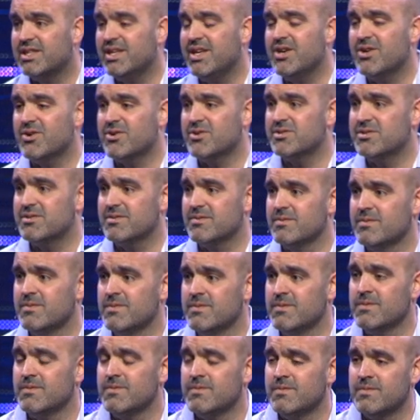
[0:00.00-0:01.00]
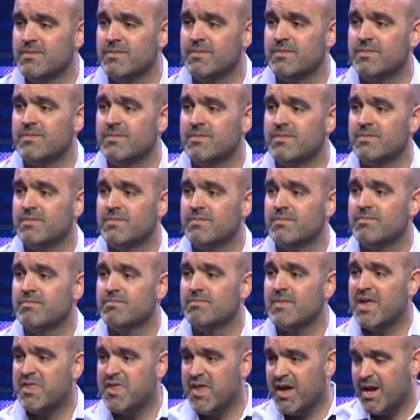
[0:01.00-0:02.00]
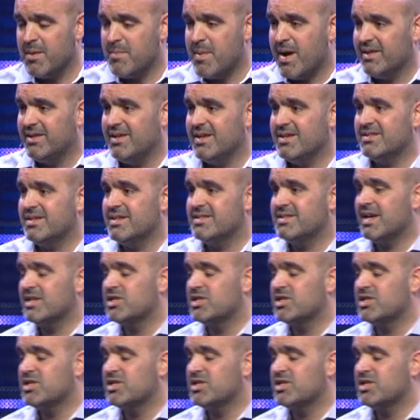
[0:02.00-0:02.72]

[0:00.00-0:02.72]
leaders. I think about this as I